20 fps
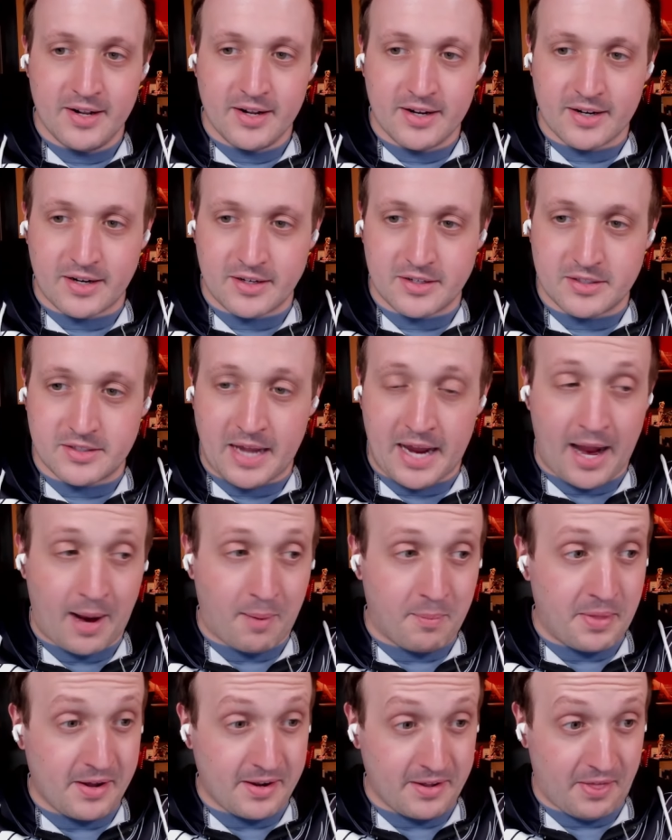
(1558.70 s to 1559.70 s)
Cause
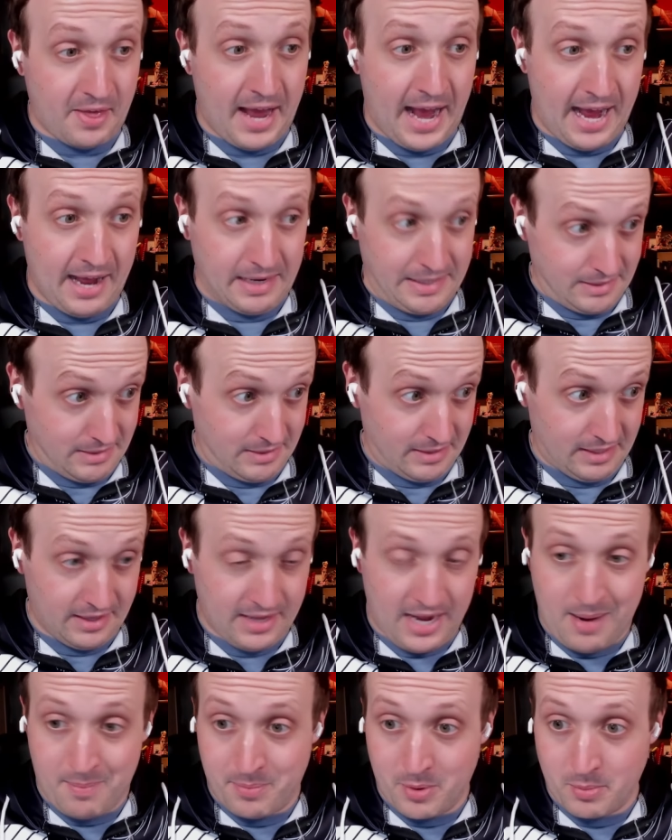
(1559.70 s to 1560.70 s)
damn, look at that, look at
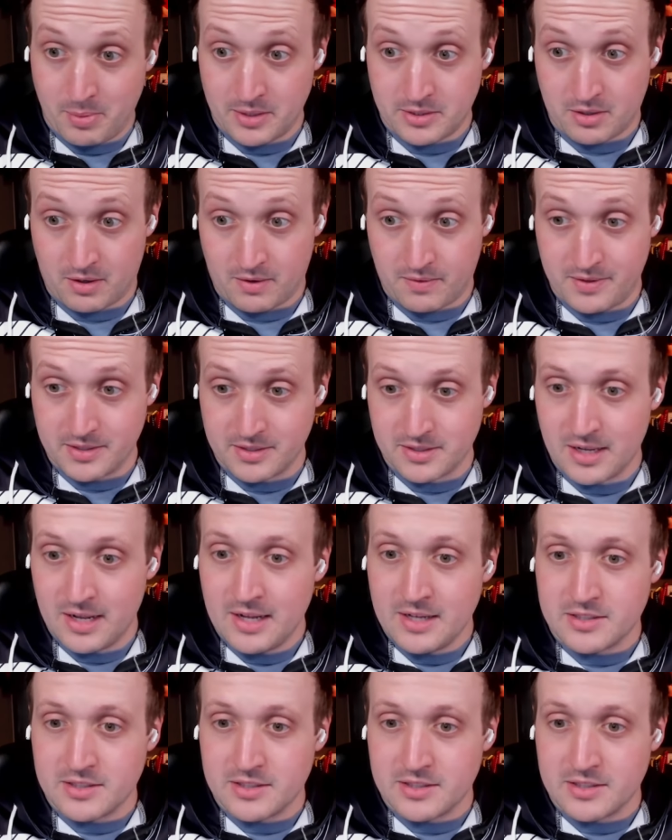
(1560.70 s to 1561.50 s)
that booba service.